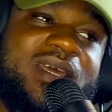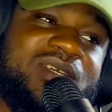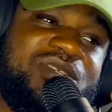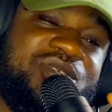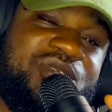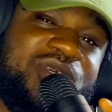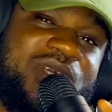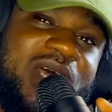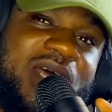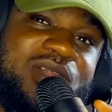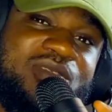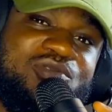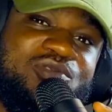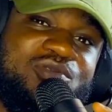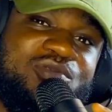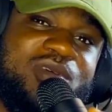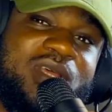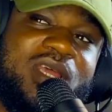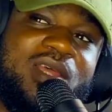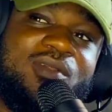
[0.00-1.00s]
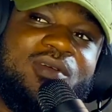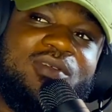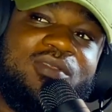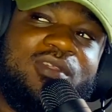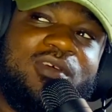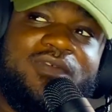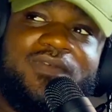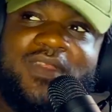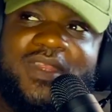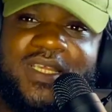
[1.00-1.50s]
yes, you can do a
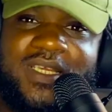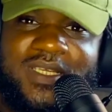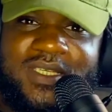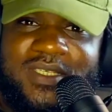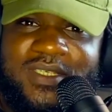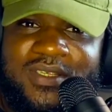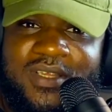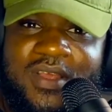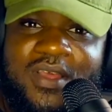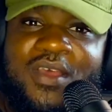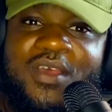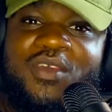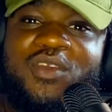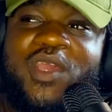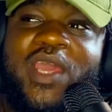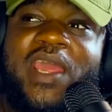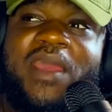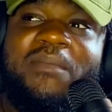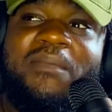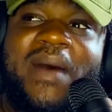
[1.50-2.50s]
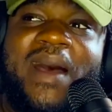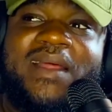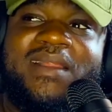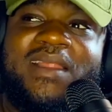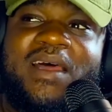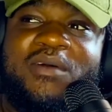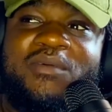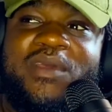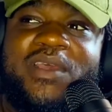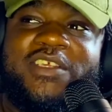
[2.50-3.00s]
lot of things. You're a
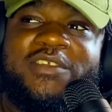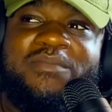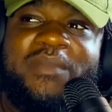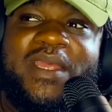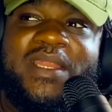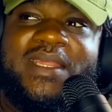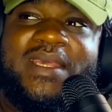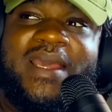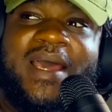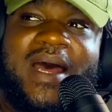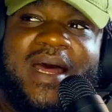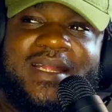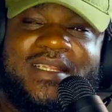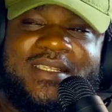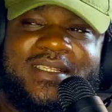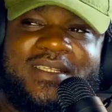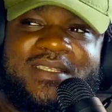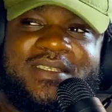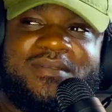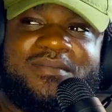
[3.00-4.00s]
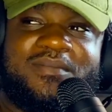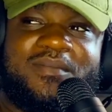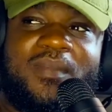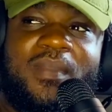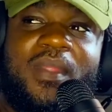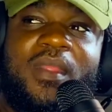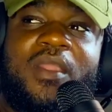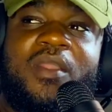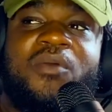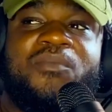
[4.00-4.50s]
man that wears many hats.
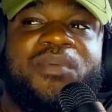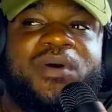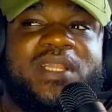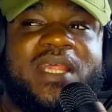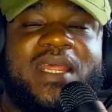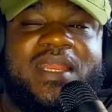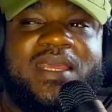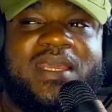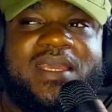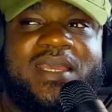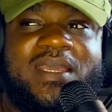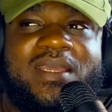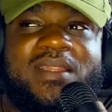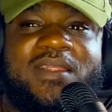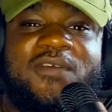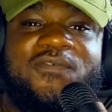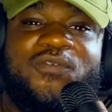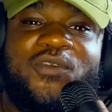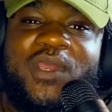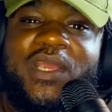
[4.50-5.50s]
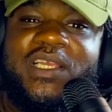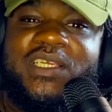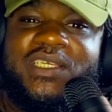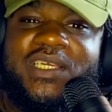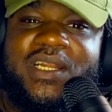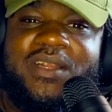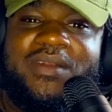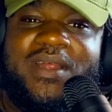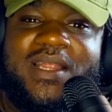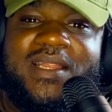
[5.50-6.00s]
But then again, if you're
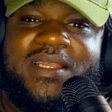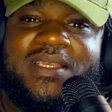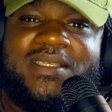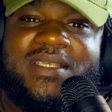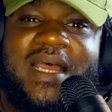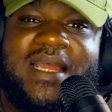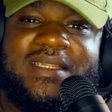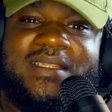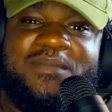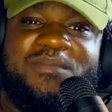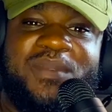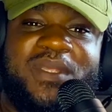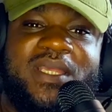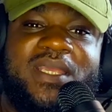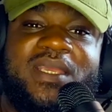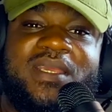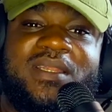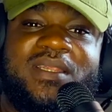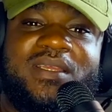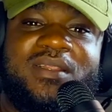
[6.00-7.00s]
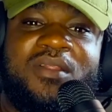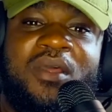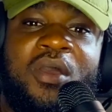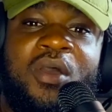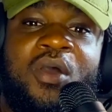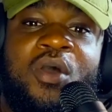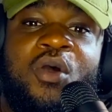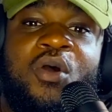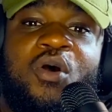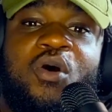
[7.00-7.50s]
a generalist at the
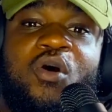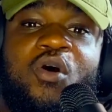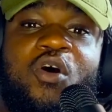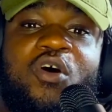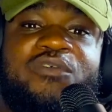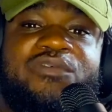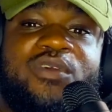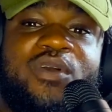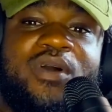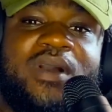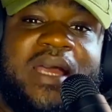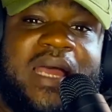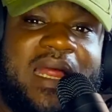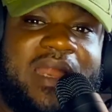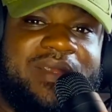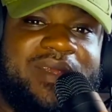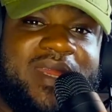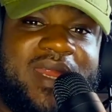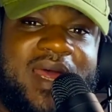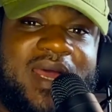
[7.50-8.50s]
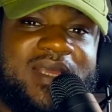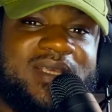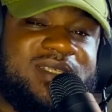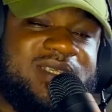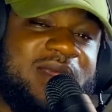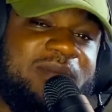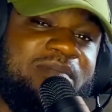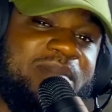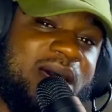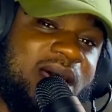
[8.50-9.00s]
beginning of your career,
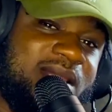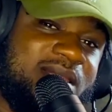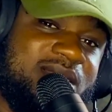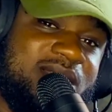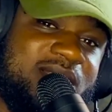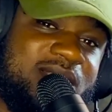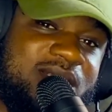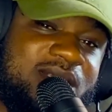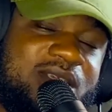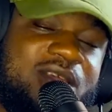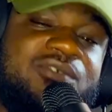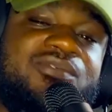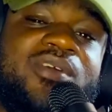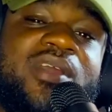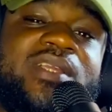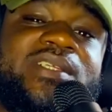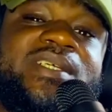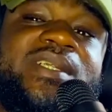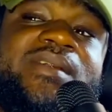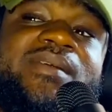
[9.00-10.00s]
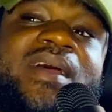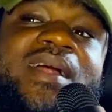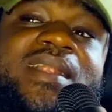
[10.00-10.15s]
it's a bad thing. If you're a